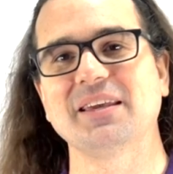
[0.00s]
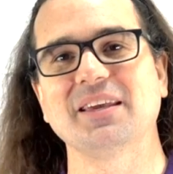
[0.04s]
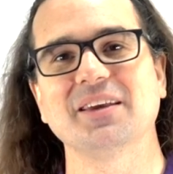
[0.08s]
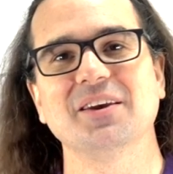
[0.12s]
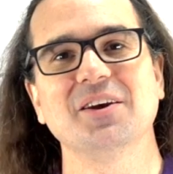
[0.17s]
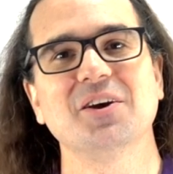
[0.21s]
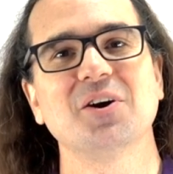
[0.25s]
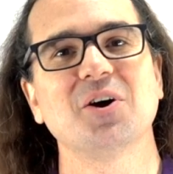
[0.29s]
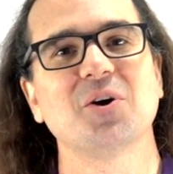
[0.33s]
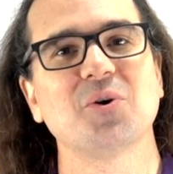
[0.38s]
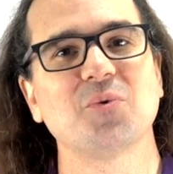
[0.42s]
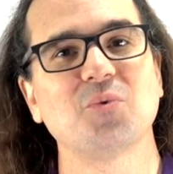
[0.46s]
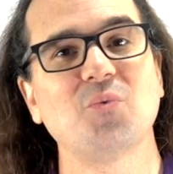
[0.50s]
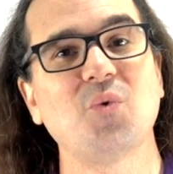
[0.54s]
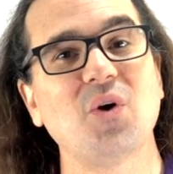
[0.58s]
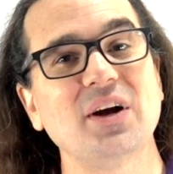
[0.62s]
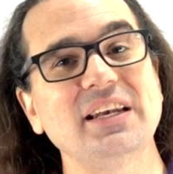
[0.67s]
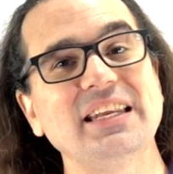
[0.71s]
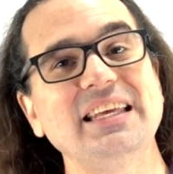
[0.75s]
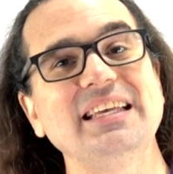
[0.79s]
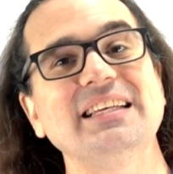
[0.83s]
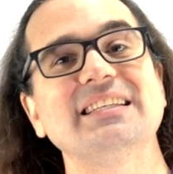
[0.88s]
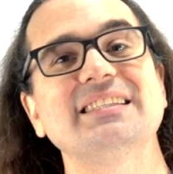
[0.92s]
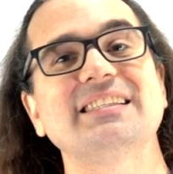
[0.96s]
me,
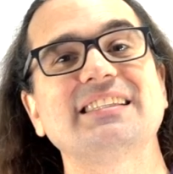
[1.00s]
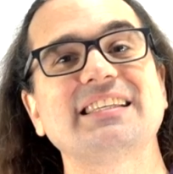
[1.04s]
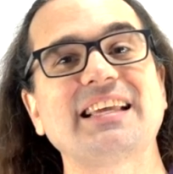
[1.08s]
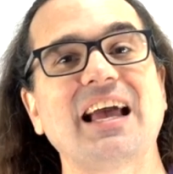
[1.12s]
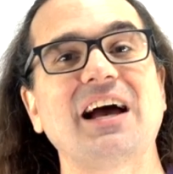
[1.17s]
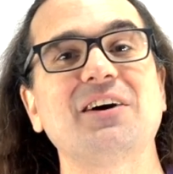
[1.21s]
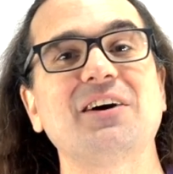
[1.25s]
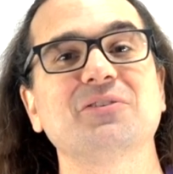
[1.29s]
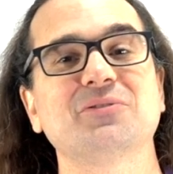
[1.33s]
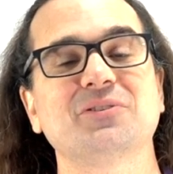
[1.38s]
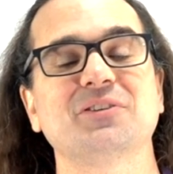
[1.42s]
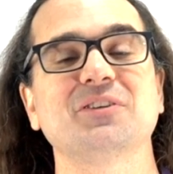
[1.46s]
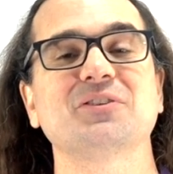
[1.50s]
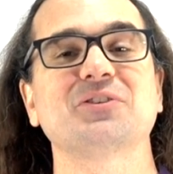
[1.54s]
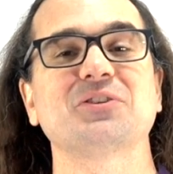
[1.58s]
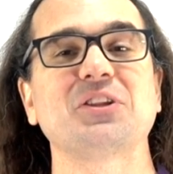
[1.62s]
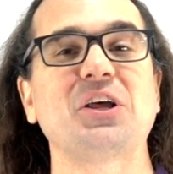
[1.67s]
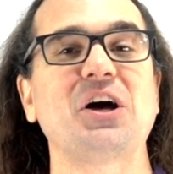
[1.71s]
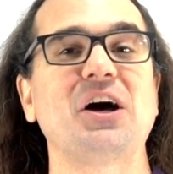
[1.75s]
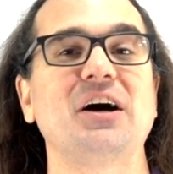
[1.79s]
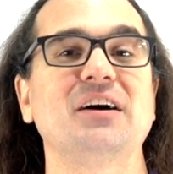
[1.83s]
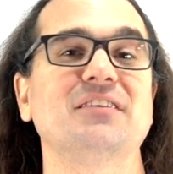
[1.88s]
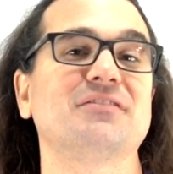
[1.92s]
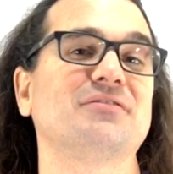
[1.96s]
what is Gauss's
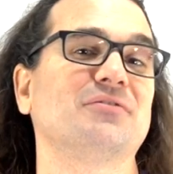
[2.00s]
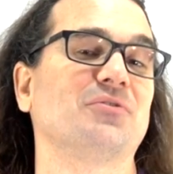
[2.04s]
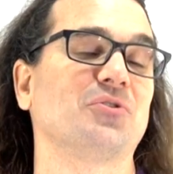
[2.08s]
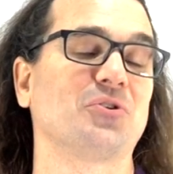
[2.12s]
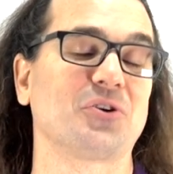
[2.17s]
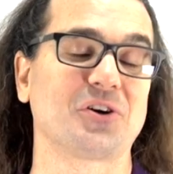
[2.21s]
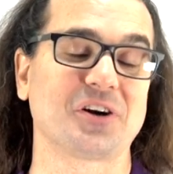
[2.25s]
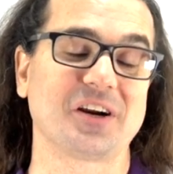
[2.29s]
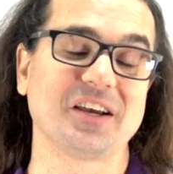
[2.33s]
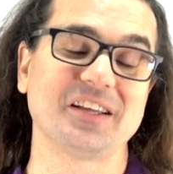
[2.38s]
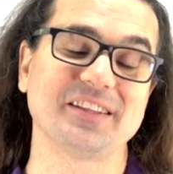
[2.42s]
law for